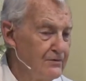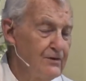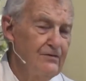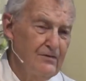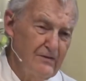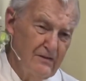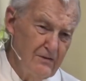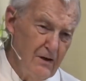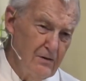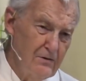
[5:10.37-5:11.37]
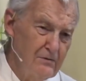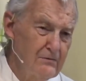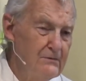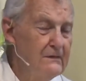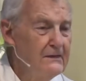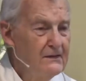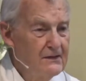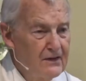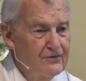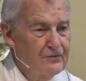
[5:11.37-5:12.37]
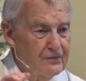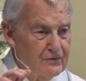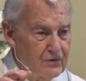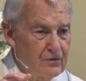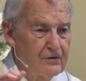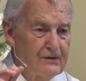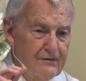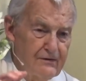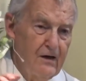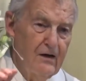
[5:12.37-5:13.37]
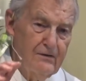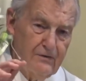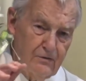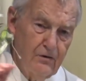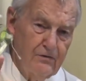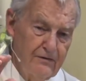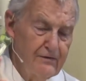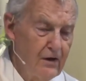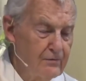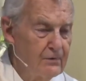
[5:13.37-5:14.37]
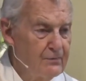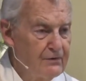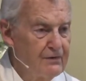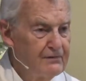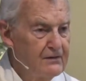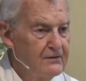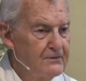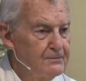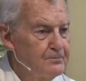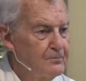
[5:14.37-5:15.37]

Jesus said, no, it's for the glory of God. The glory of God will be revealed.